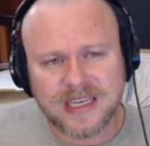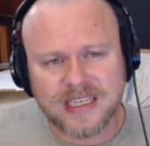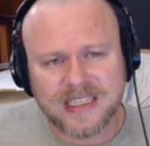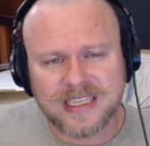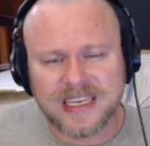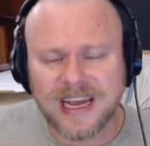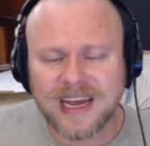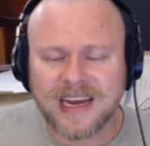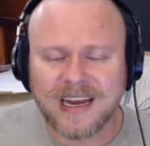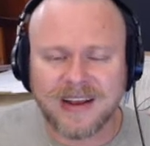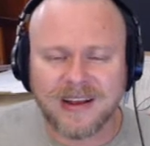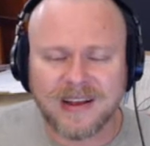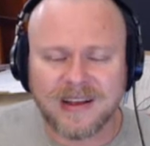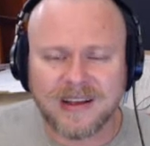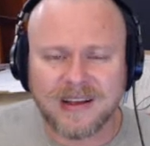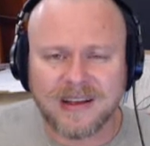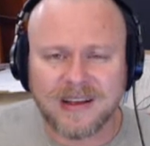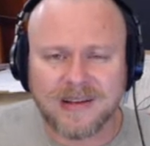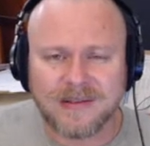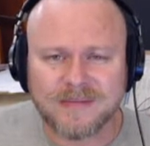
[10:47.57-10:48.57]
not
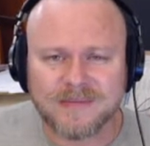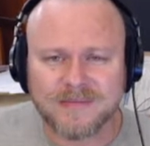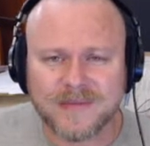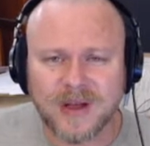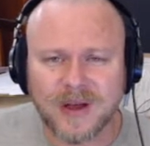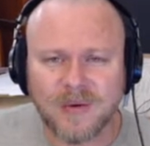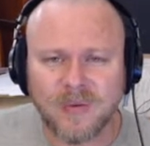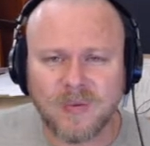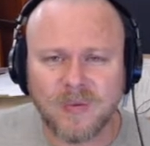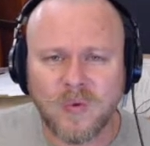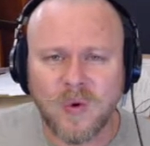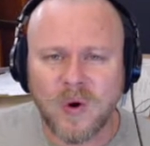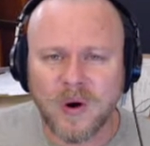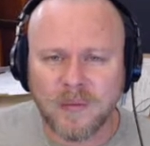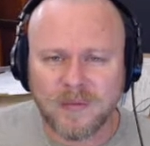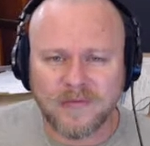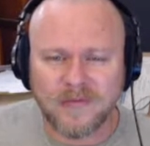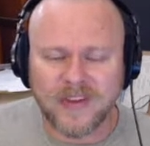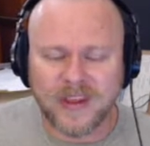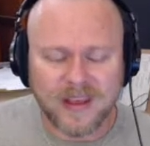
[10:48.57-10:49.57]
a
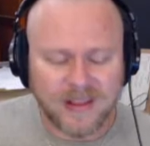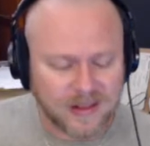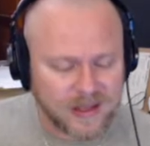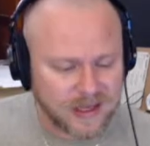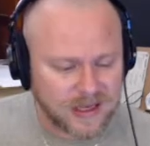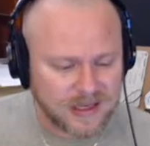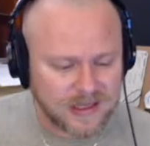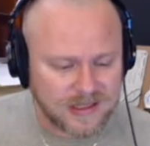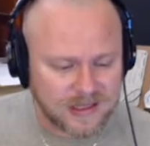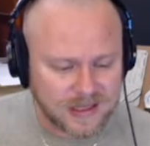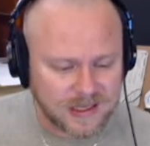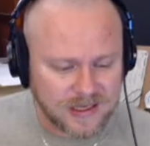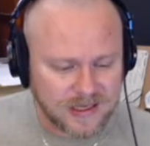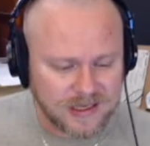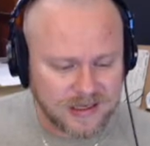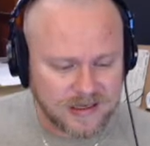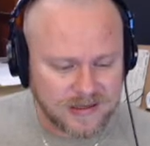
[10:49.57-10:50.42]
warm feeling, is it?